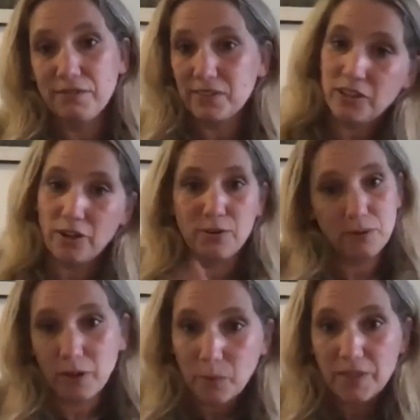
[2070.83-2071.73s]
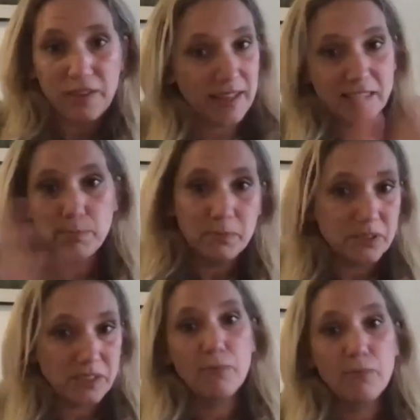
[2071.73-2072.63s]
So, you know, whether that's
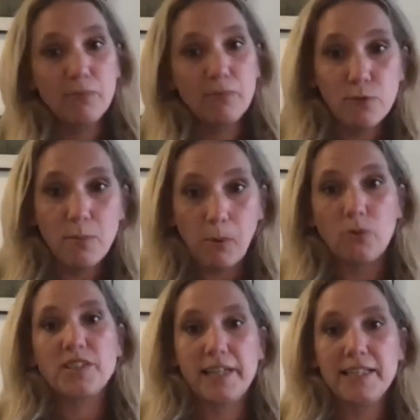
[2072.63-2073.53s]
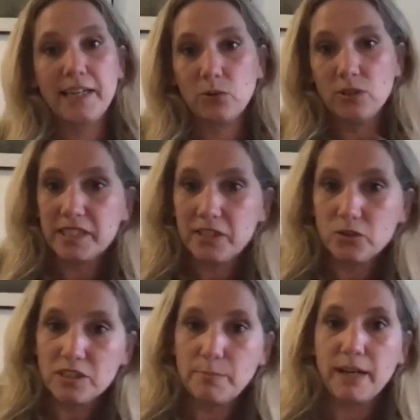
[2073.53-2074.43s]
some form of blockchain technology in order
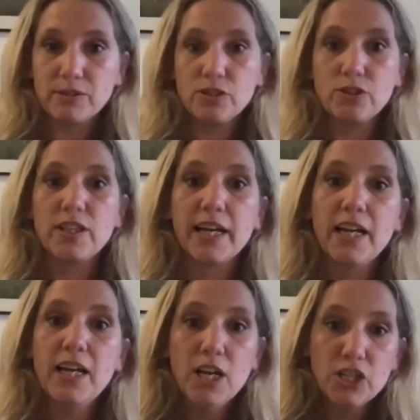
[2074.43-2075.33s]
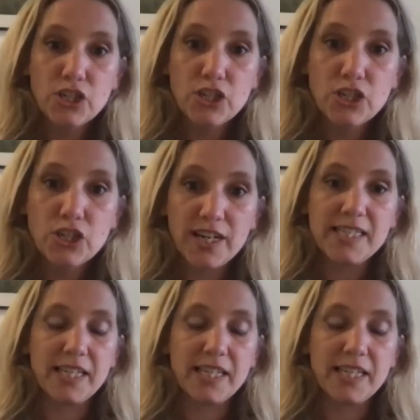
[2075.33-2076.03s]
to be able to do that tracing.